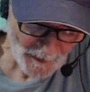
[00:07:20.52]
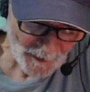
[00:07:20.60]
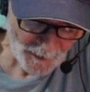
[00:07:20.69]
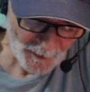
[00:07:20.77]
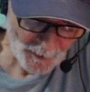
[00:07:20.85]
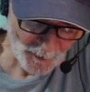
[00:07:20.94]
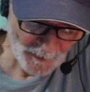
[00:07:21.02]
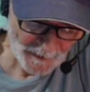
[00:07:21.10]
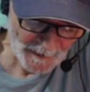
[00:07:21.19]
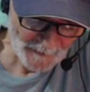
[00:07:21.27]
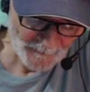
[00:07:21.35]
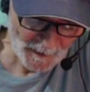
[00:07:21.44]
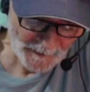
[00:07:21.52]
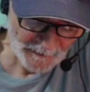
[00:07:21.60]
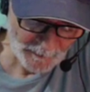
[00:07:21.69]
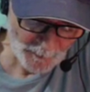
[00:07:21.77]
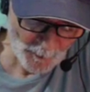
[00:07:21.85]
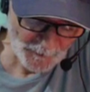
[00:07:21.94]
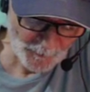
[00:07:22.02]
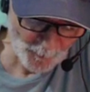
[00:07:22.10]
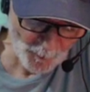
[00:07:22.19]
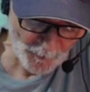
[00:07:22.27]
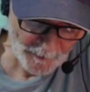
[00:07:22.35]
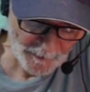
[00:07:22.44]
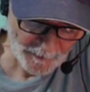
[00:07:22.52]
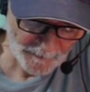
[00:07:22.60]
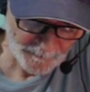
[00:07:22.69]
you know, and I've done the Lord's work,